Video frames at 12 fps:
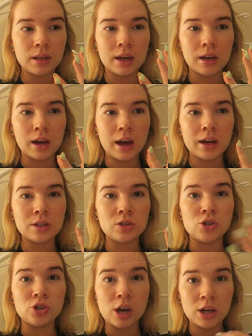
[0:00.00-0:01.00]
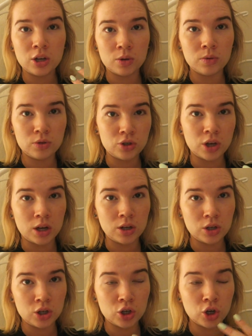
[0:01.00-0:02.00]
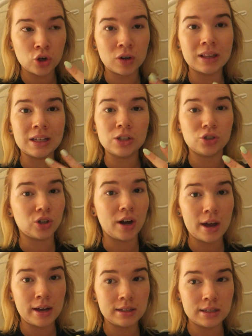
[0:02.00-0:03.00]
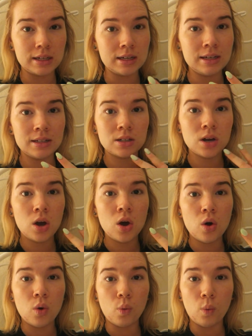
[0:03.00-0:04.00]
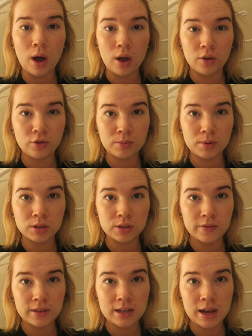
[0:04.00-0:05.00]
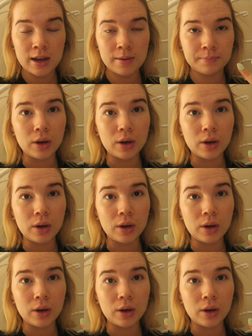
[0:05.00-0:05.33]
Like, I generally try to eat well for most of the day.